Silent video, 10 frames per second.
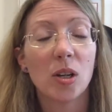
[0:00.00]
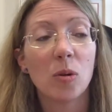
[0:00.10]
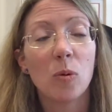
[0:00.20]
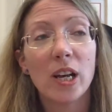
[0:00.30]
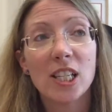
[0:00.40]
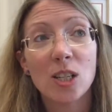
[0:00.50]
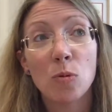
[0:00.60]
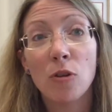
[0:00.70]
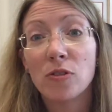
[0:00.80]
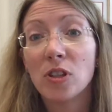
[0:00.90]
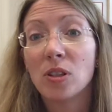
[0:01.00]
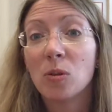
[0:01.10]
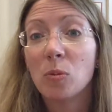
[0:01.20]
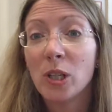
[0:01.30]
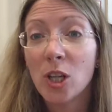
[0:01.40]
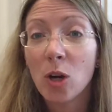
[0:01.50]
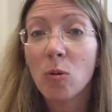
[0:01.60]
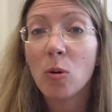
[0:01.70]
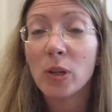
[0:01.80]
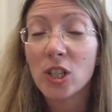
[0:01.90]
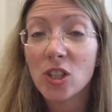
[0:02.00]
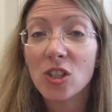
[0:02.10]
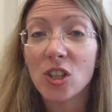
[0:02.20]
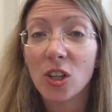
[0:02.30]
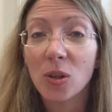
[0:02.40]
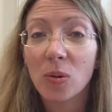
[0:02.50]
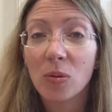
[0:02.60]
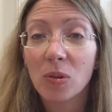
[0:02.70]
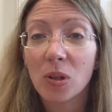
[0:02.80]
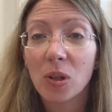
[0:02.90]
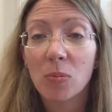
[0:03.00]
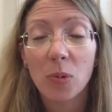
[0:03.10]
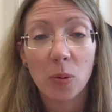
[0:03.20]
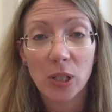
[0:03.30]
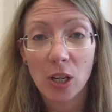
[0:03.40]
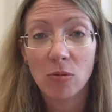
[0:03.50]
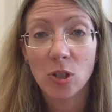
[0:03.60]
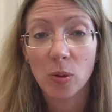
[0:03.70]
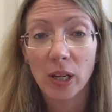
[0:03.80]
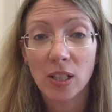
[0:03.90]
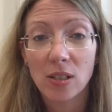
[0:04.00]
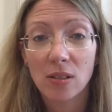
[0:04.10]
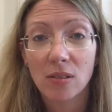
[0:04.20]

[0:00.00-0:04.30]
where so often we know what we should do, but we don't do it.